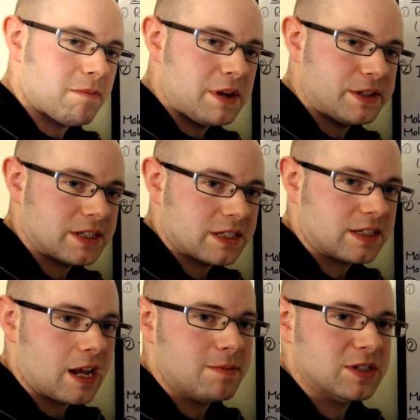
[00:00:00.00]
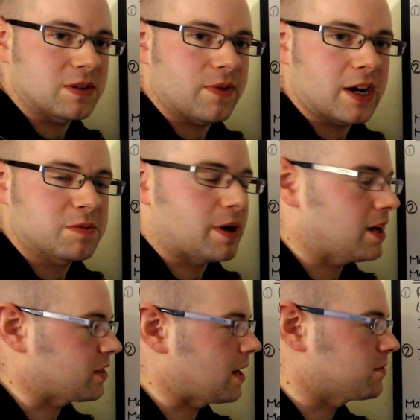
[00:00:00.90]
means the same as divide by
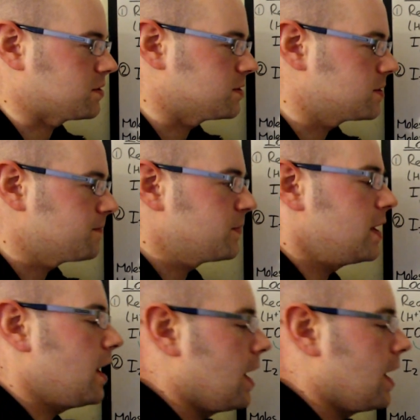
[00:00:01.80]
1,000. Uh,